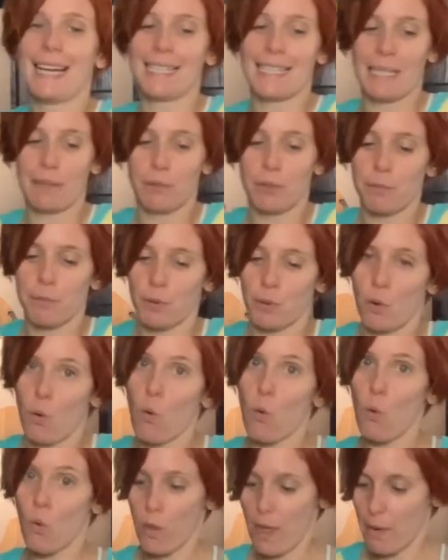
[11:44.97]
a tablespoon.
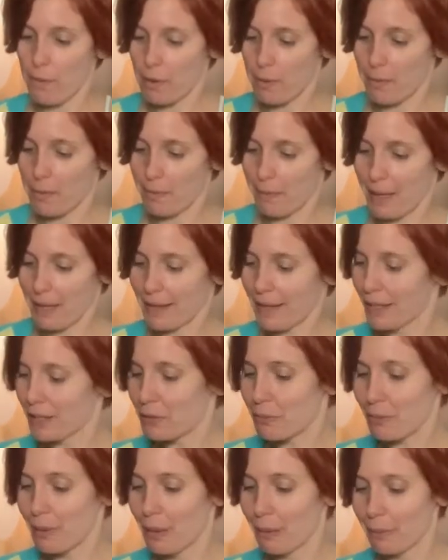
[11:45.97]
Oh, that would have been bad. That's
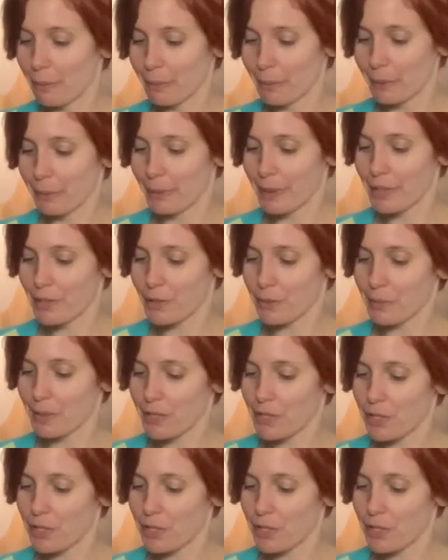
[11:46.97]
probably way too much.